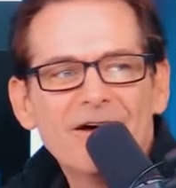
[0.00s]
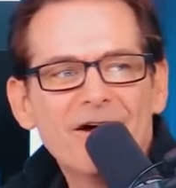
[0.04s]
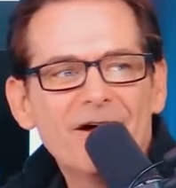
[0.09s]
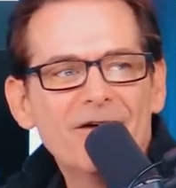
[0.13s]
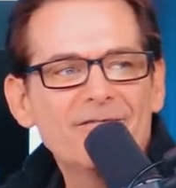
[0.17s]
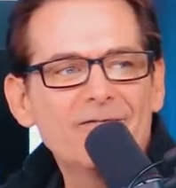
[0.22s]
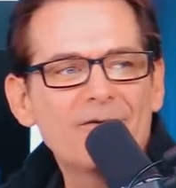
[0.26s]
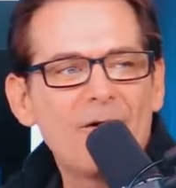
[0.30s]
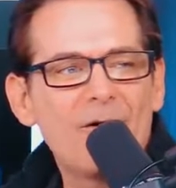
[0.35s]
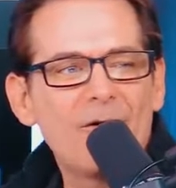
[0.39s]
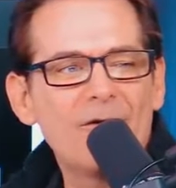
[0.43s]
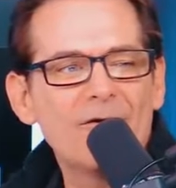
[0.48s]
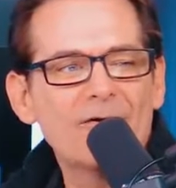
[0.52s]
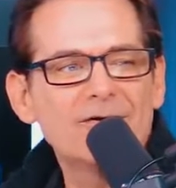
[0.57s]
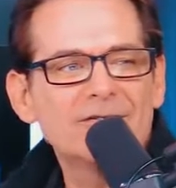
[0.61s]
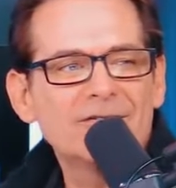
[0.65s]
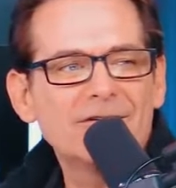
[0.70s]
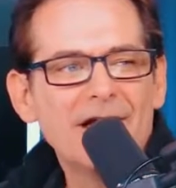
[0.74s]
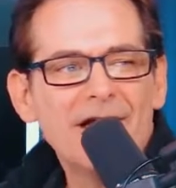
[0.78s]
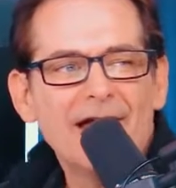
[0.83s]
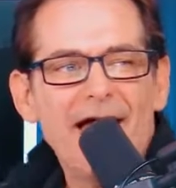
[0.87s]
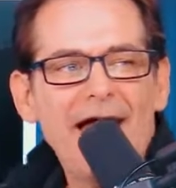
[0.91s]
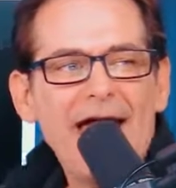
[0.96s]
of
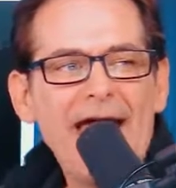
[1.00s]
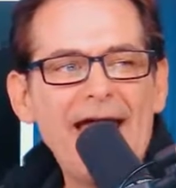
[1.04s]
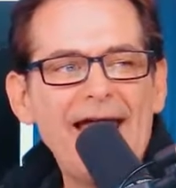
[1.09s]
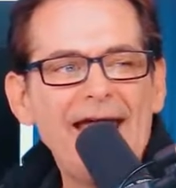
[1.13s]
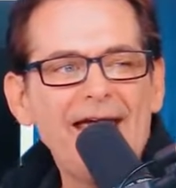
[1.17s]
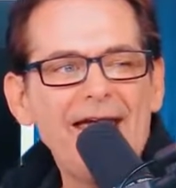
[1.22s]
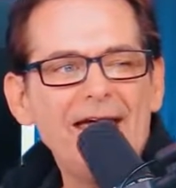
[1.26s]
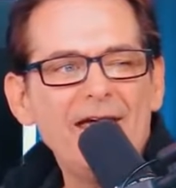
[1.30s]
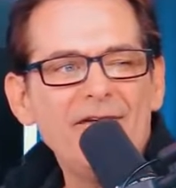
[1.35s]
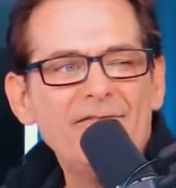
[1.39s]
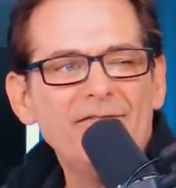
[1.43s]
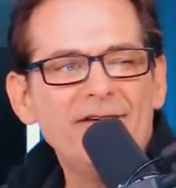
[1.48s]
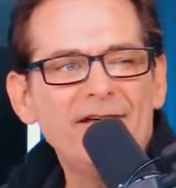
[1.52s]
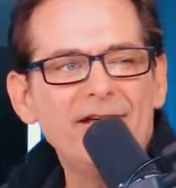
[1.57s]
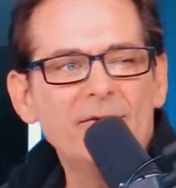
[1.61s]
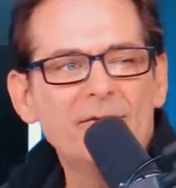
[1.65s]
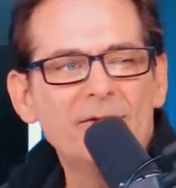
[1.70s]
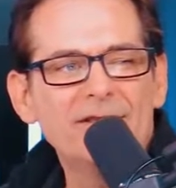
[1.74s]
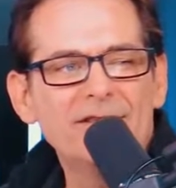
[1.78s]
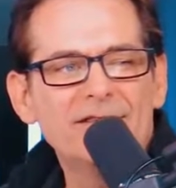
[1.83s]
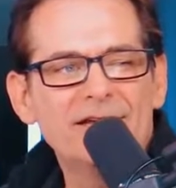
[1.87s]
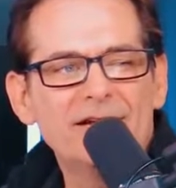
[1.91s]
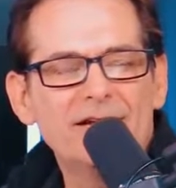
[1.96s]
course. An evening
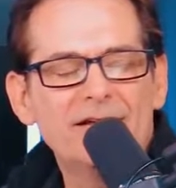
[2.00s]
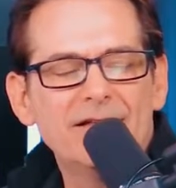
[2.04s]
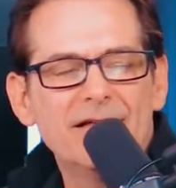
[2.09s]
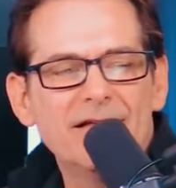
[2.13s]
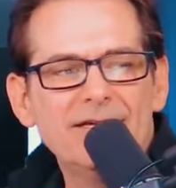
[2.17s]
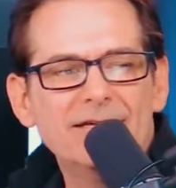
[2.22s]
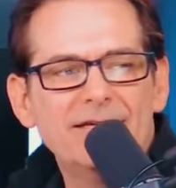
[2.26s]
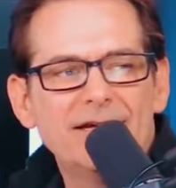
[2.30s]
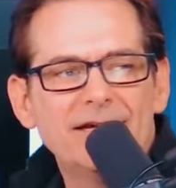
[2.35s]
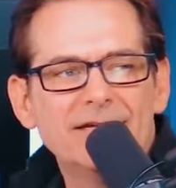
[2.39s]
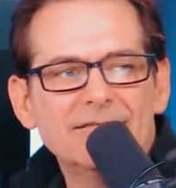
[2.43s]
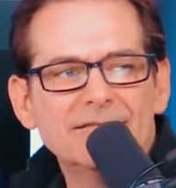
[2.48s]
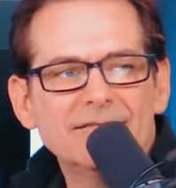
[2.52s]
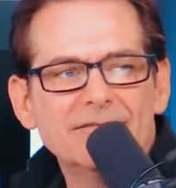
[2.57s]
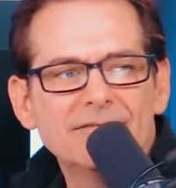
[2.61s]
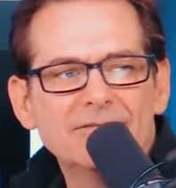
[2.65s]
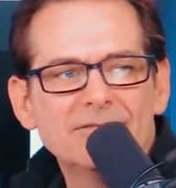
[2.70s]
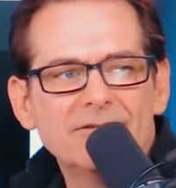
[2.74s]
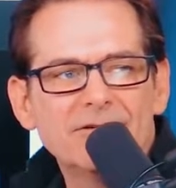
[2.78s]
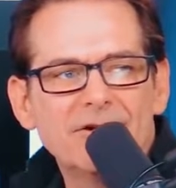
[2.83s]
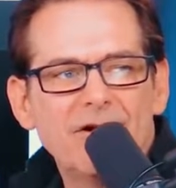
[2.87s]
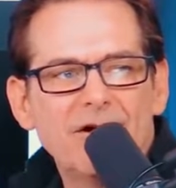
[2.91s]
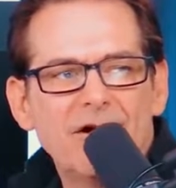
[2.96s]
with the
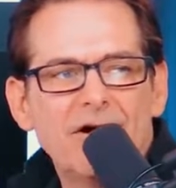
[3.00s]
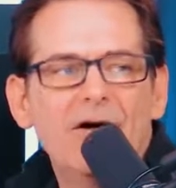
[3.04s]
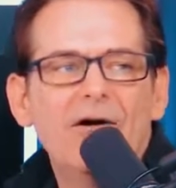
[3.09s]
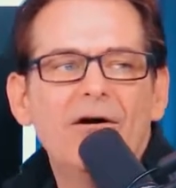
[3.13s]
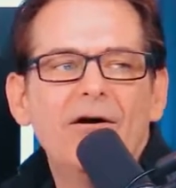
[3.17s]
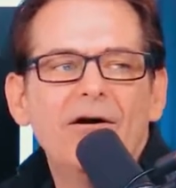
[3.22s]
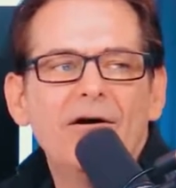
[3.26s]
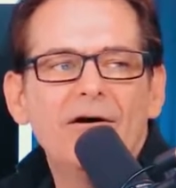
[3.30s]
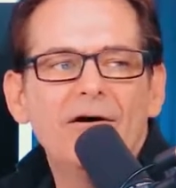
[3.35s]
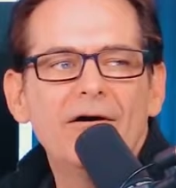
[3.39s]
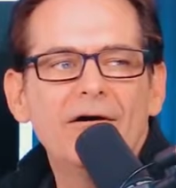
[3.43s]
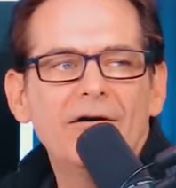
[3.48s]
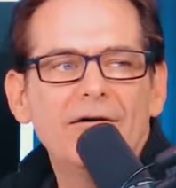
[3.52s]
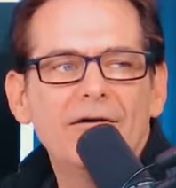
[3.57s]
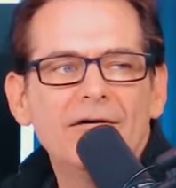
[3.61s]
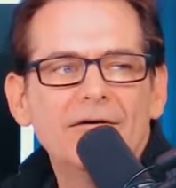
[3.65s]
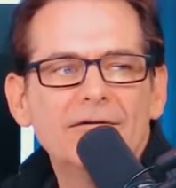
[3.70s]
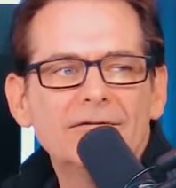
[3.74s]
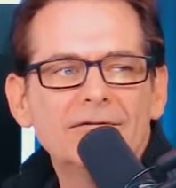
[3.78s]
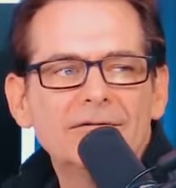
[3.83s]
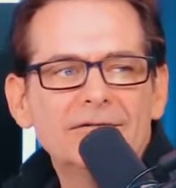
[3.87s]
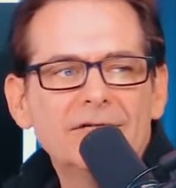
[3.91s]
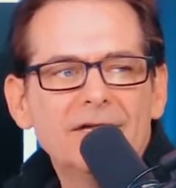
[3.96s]
Clintons.
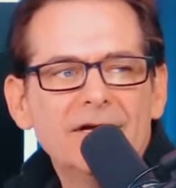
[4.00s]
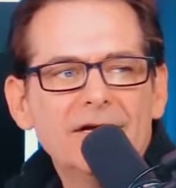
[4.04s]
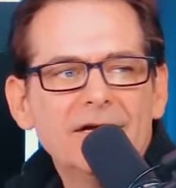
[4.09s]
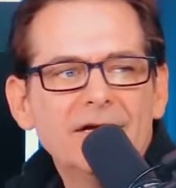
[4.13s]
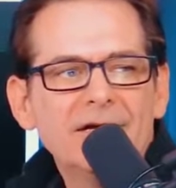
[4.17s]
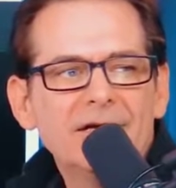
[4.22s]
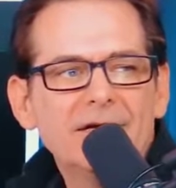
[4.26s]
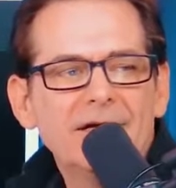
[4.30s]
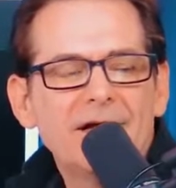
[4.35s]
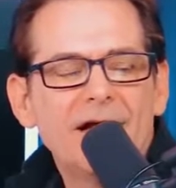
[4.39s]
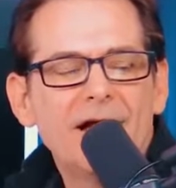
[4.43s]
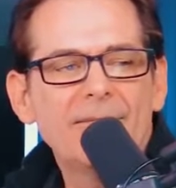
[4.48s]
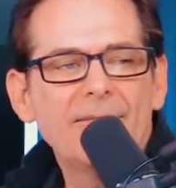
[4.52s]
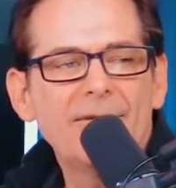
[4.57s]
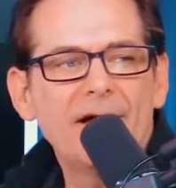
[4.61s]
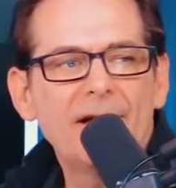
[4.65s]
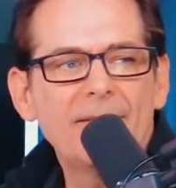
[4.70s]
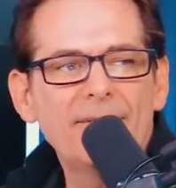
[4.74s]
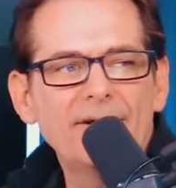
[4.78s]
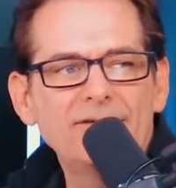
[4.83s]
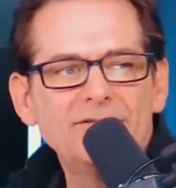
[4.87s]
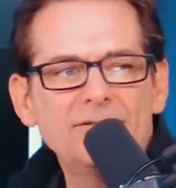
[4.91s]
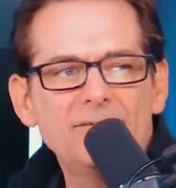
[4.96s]
Oh,
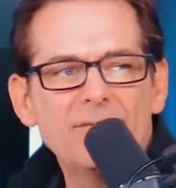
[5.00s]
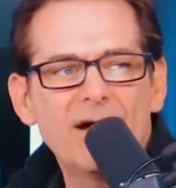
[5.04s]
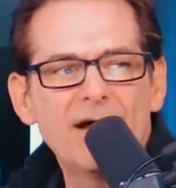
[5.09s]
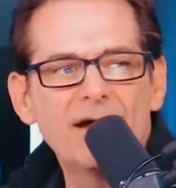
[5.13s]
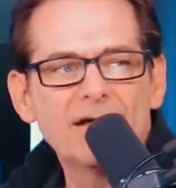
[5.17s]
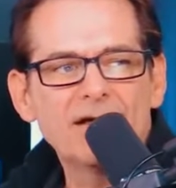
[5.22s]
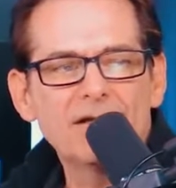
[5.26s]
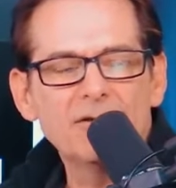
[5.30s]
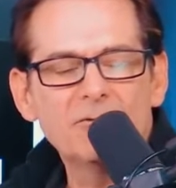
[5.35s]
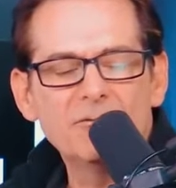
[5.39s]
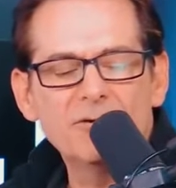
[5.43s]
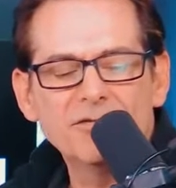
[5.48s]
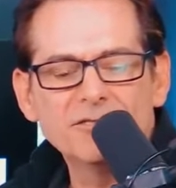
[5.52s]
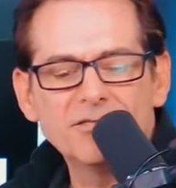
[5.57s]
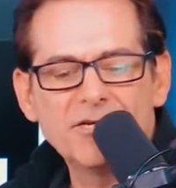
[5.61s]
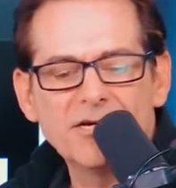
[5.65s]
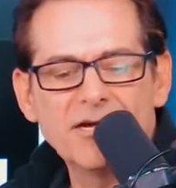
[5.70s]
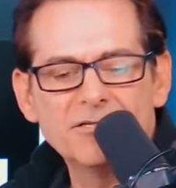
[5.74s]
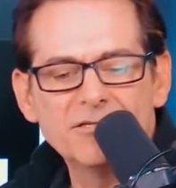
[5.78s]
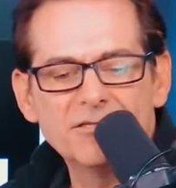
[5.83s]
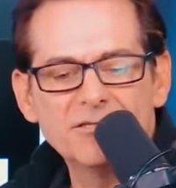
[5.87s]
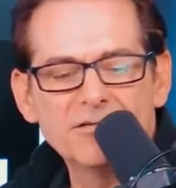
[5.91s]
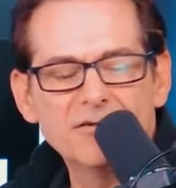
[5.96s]
I bet you Monica
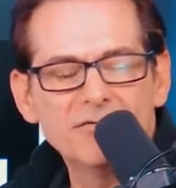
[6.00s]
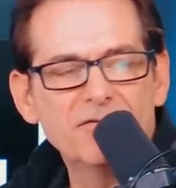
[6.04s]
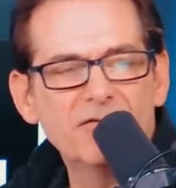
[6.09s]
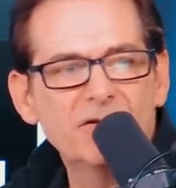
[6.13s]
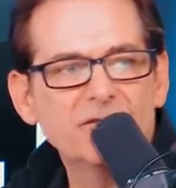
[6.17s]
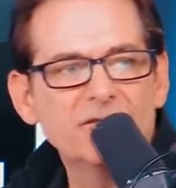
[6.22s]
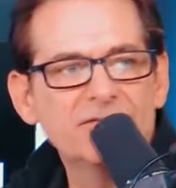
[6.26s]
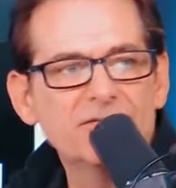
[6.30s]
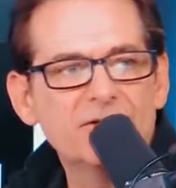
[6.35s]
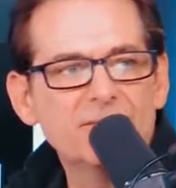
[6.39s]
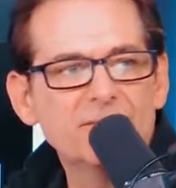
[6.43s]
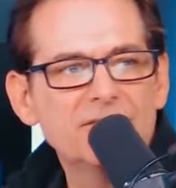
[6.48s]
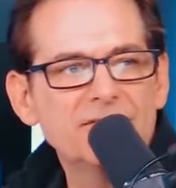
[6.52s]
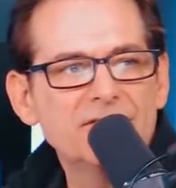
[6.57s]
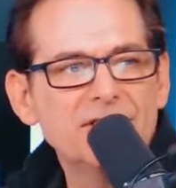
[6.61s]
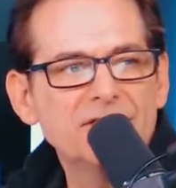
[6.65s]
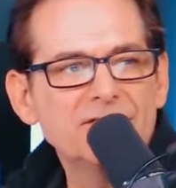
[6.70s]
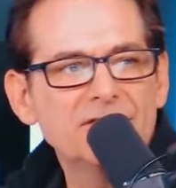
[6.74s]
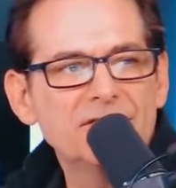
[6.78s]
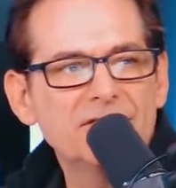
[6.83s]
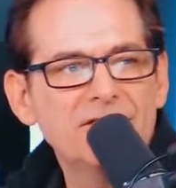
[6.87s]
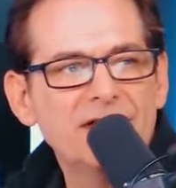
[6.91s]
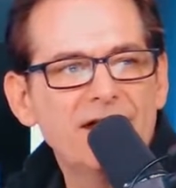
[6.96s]
Lewinsky has a different
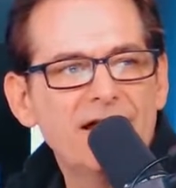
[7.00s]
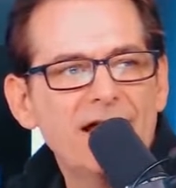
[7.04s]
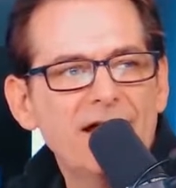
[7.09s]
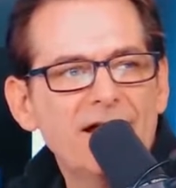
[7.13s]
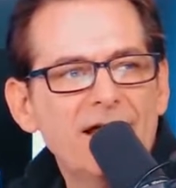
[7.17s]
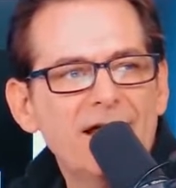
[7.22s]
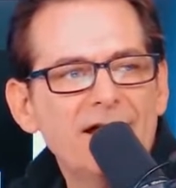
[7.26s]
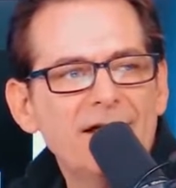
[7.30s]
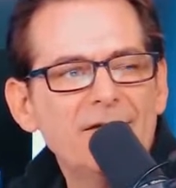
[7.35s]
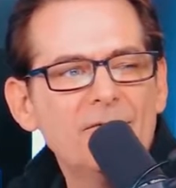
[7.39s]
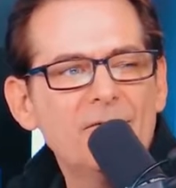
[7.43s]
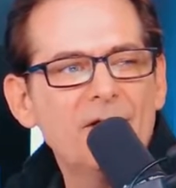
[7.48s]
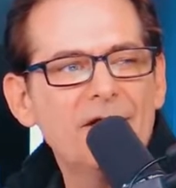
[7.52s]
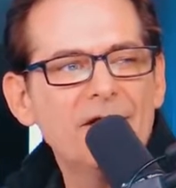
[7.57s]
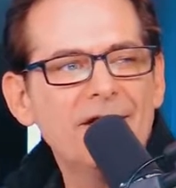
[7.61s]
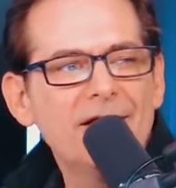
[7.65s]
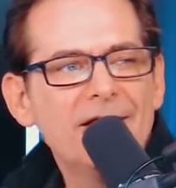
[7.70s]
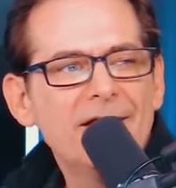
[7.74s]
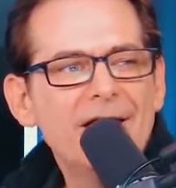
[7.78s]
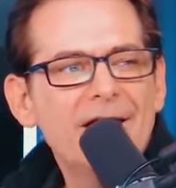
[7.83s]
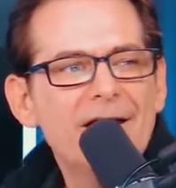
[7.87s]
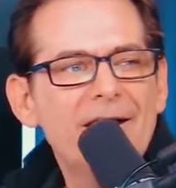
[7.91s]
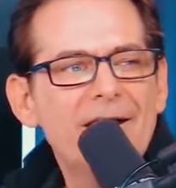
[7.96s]
interpretation of that. Anyway.